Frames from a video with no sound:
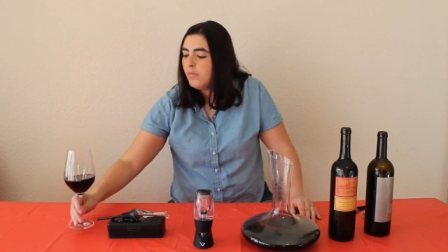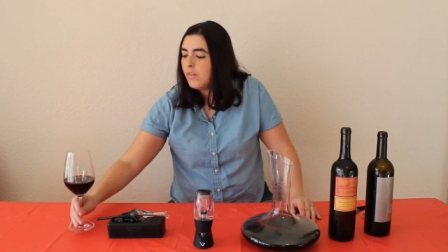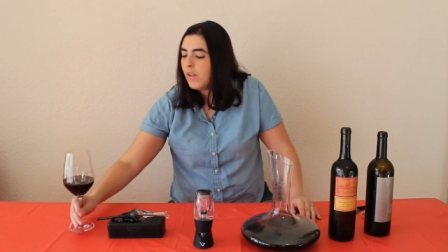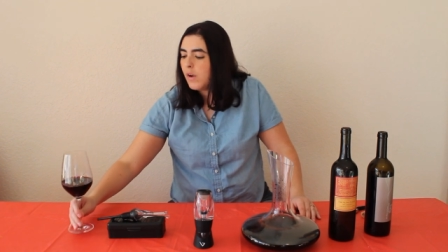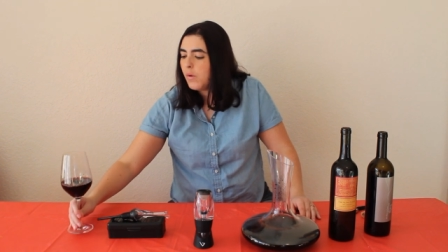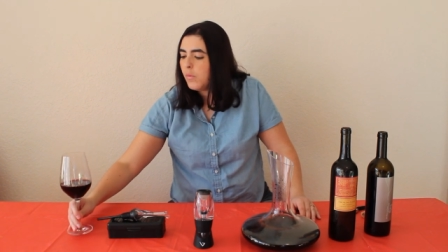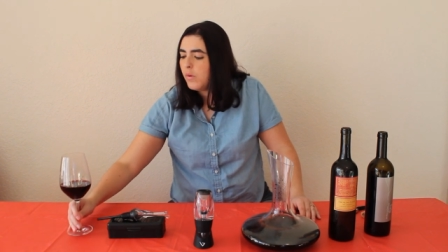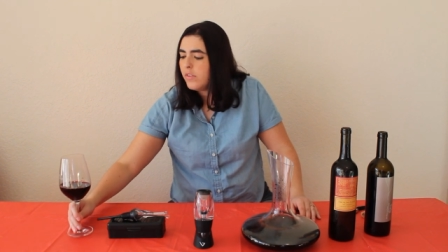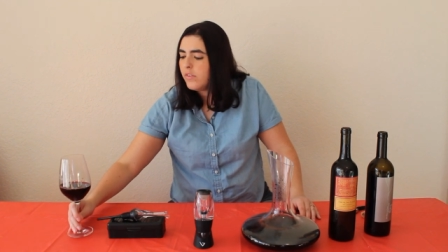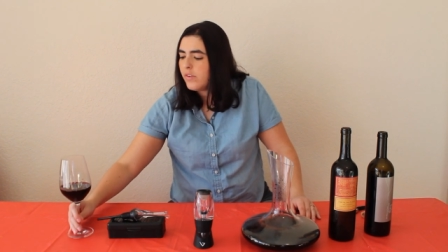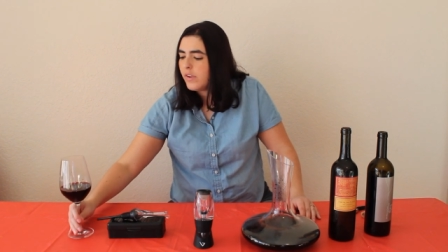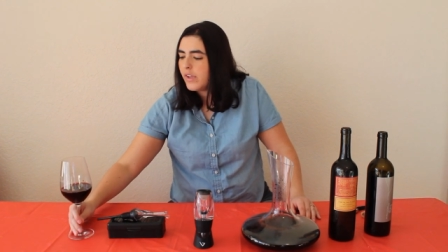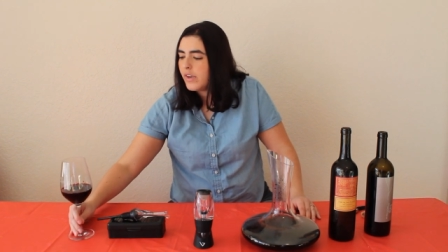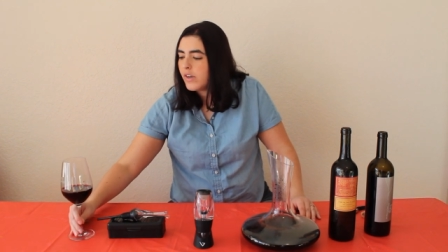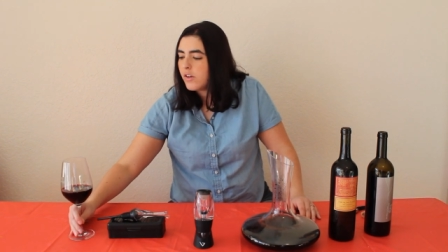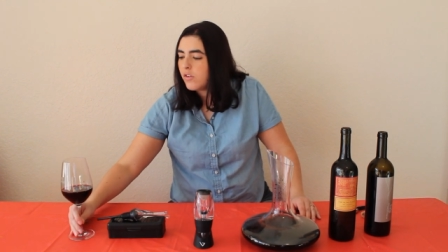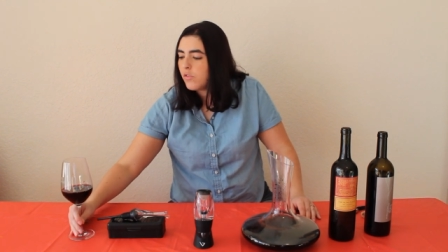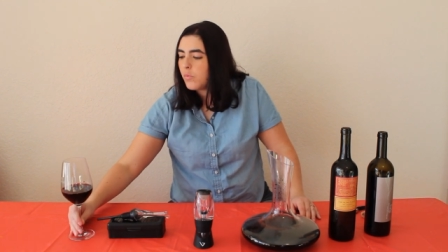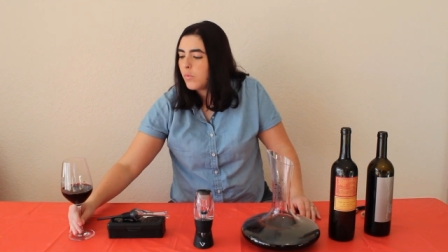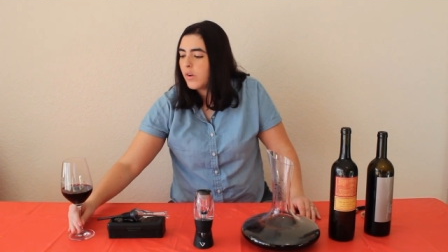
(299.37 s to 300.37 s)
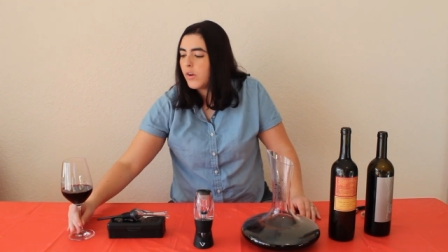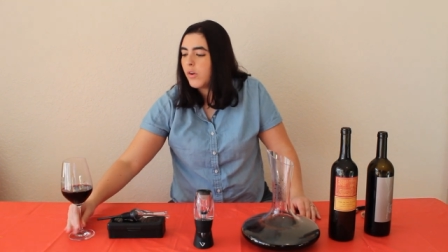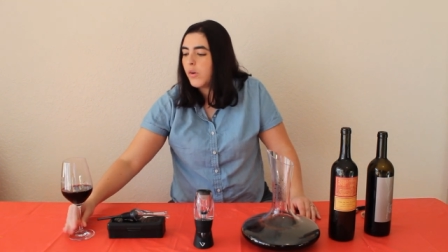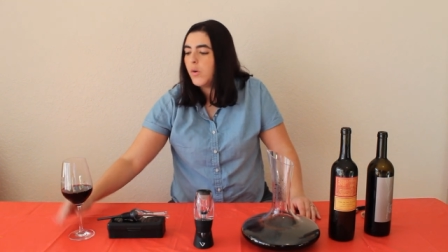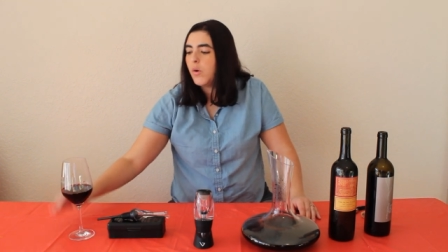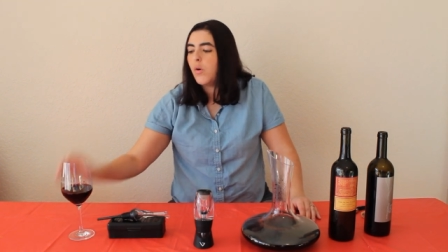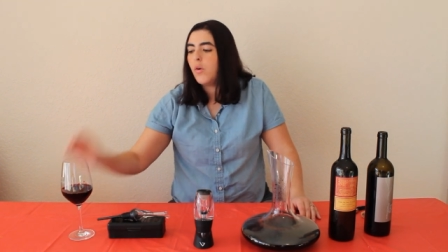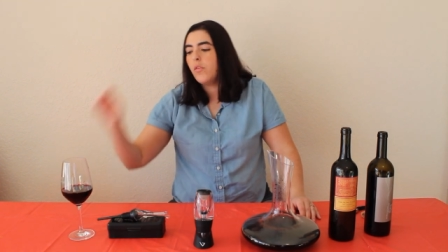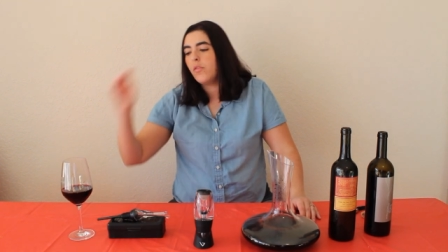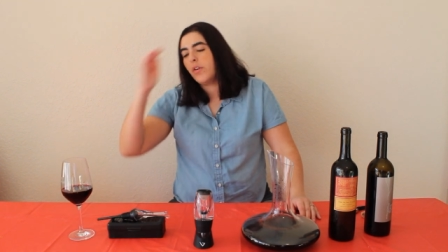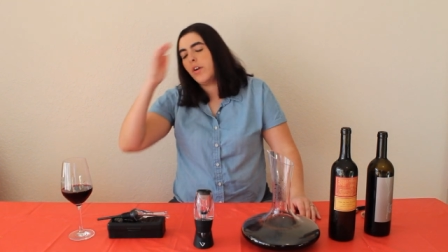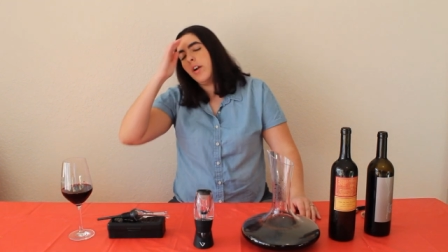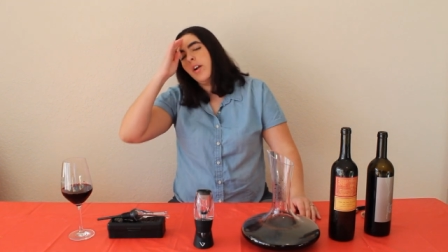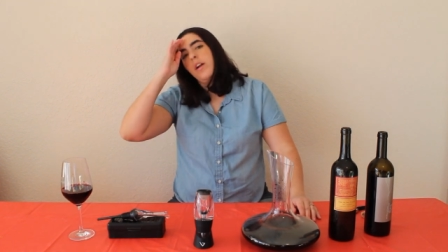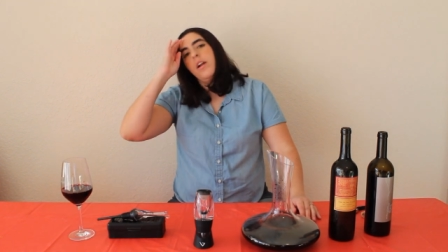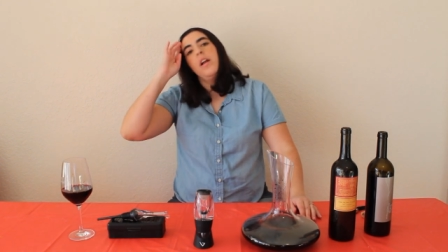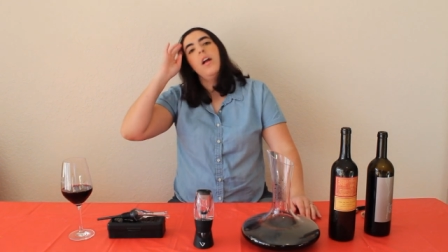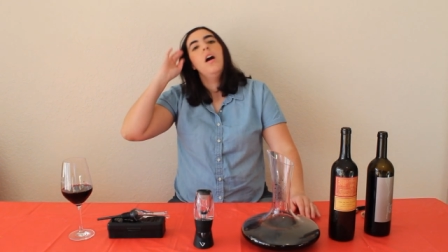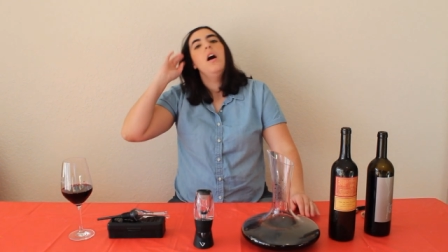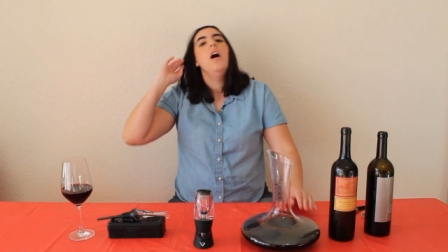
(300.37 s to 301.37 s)
Now, once again, I just want to go over.
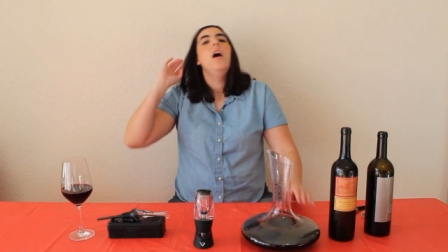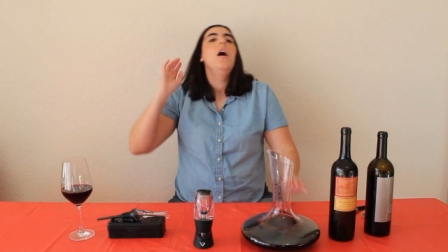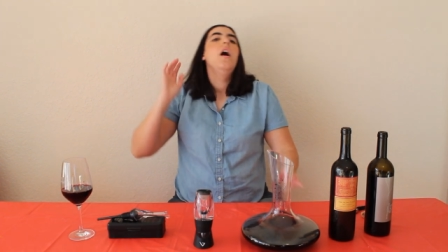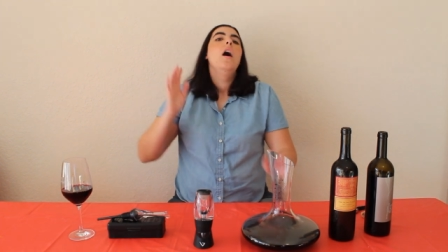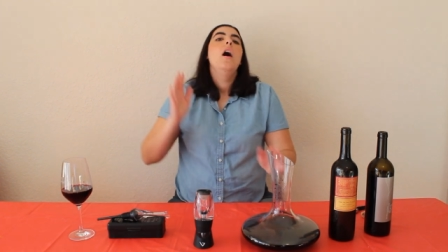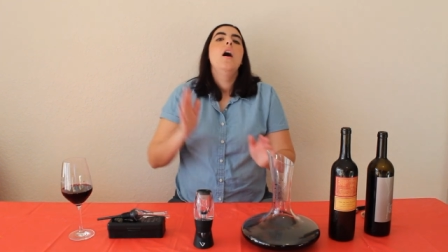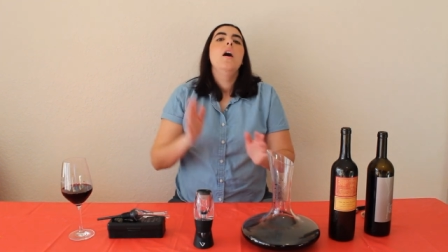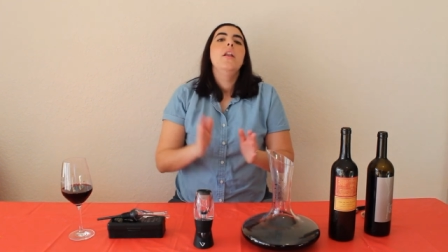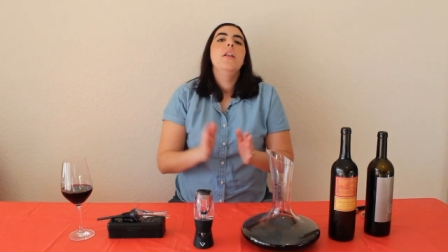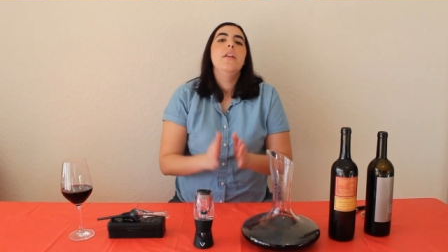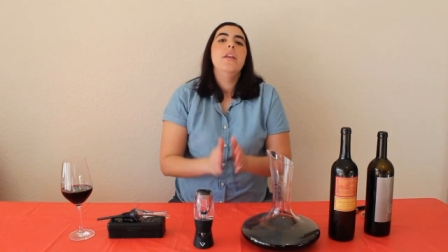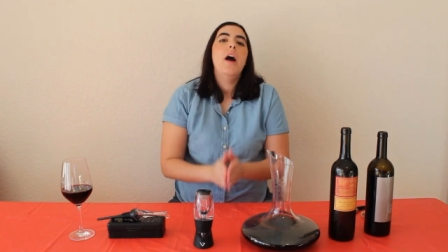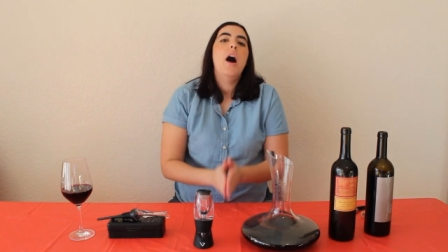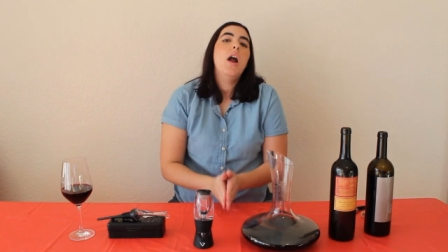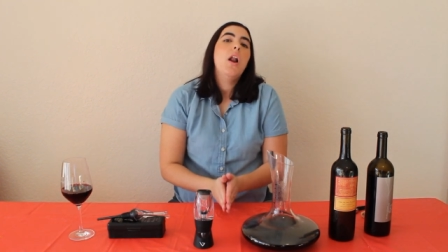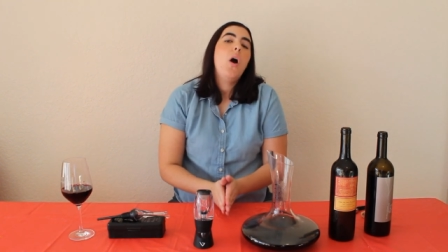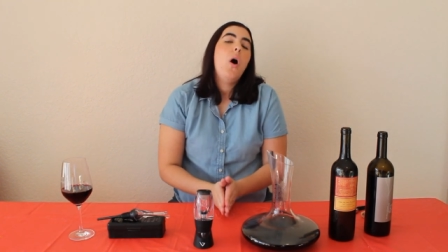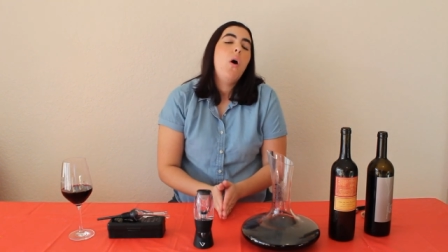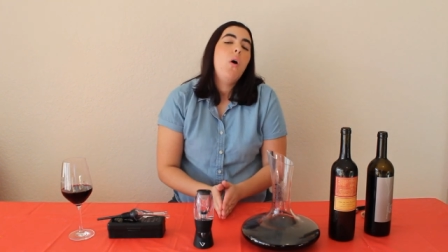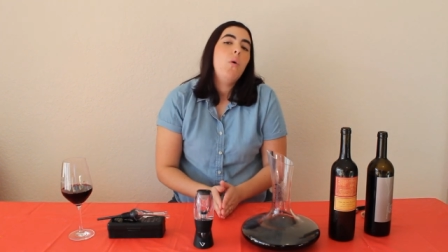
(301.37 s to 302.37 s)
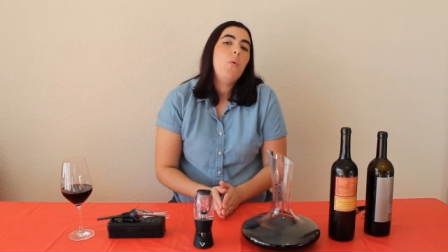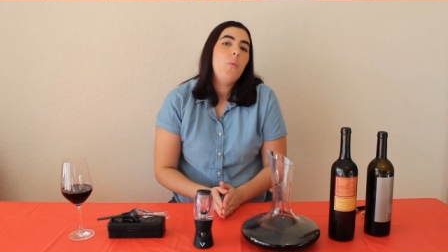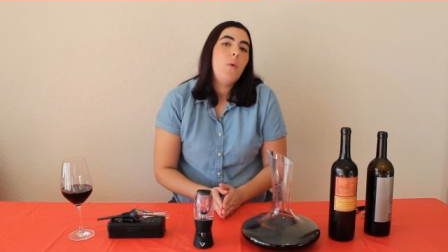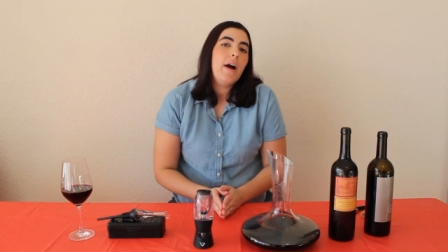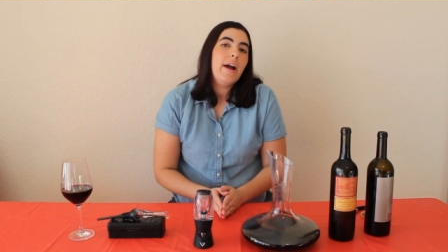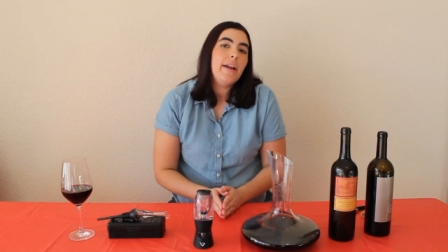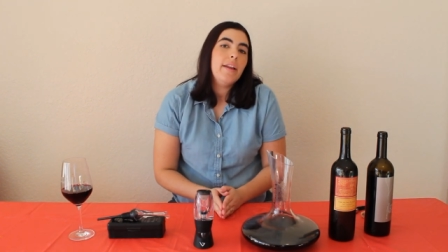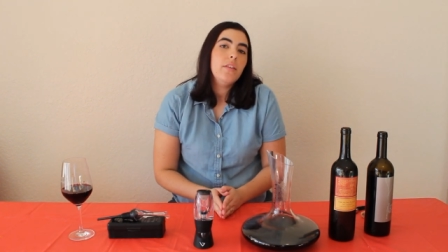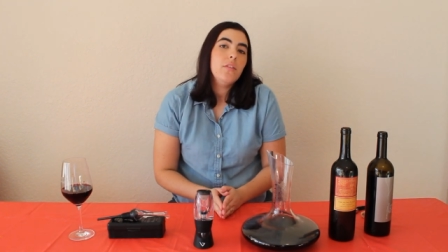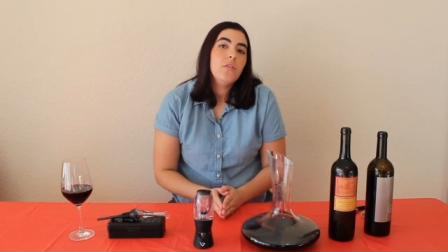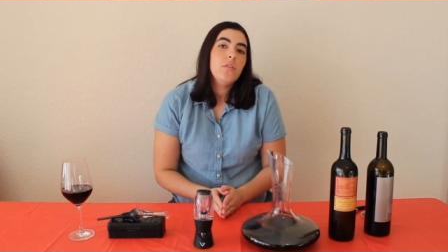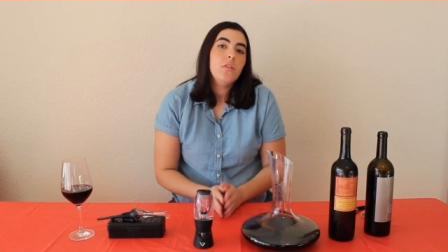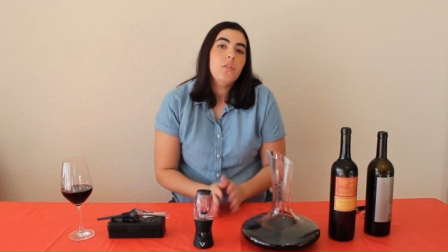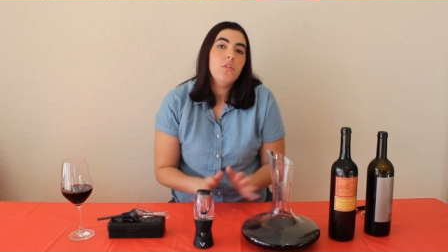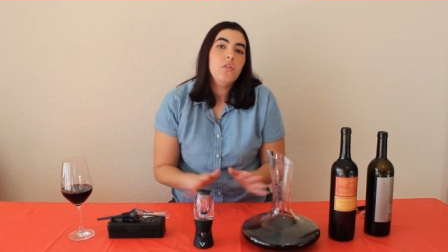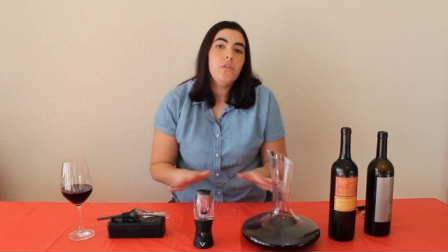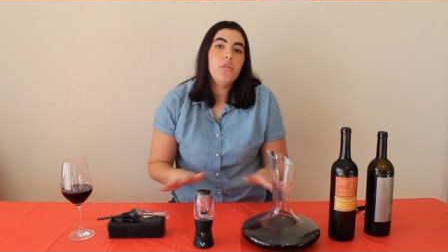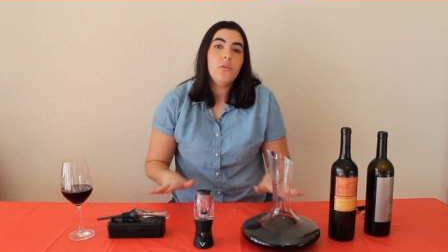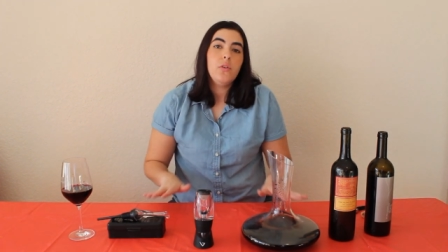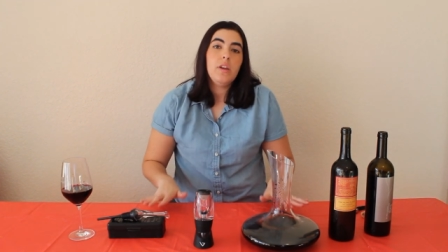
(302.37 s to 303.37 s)
Not all wines
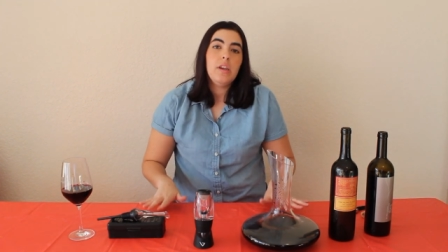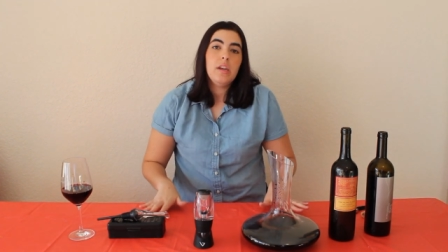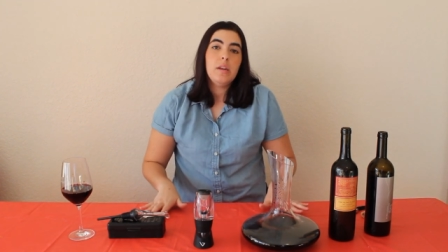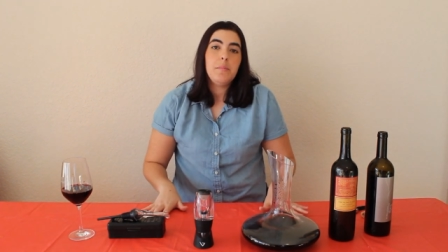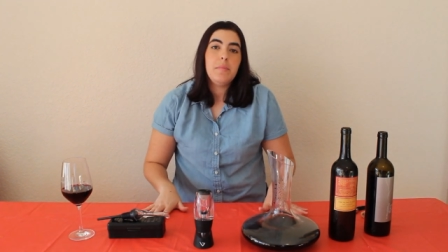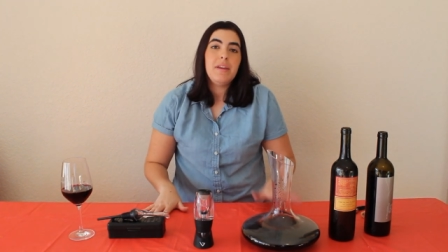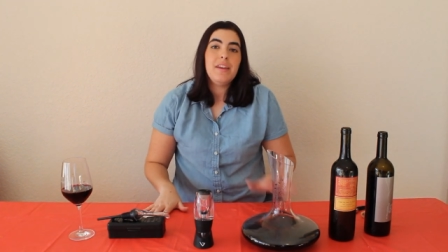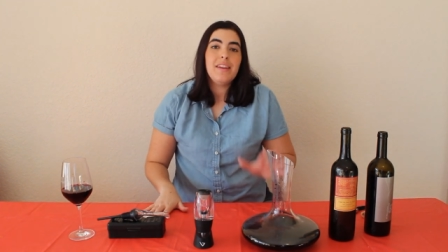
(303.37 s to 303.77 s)
do need to be